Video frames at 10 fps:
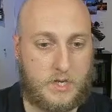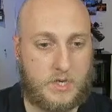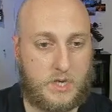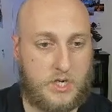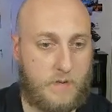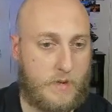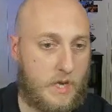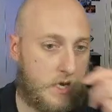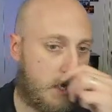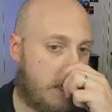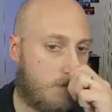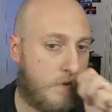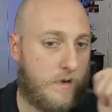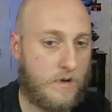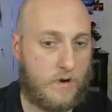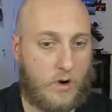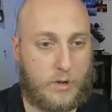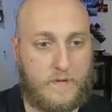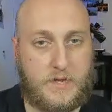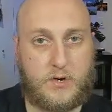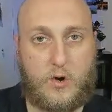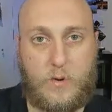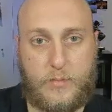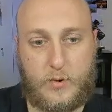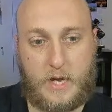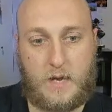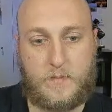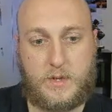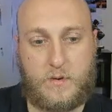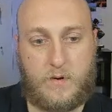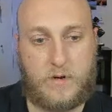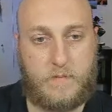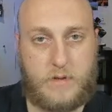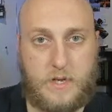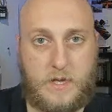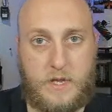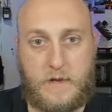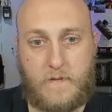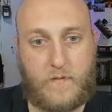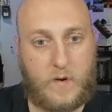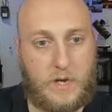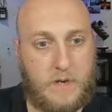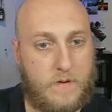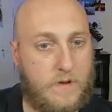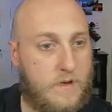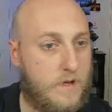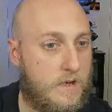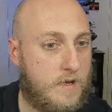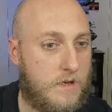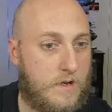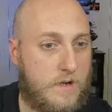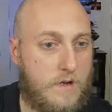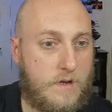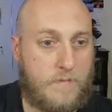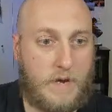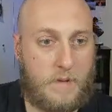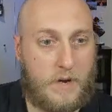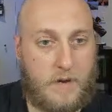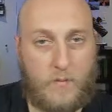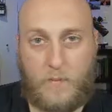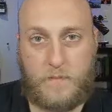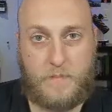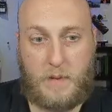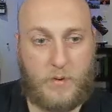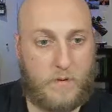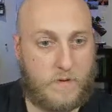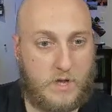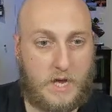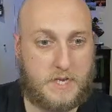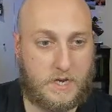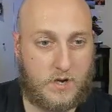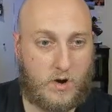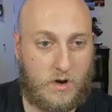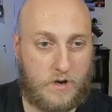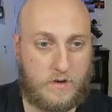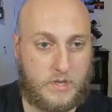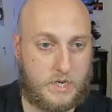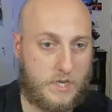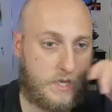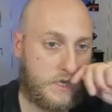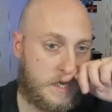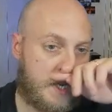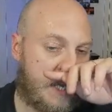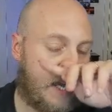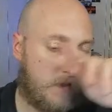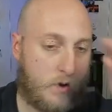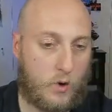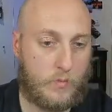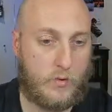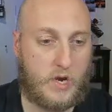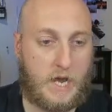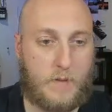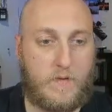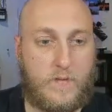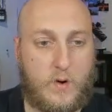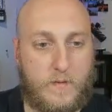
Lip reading: This is a GBA game. All of these are homebrew games. They're all completely like free, made by people. Classic Kong. This is again the homebrew that I had before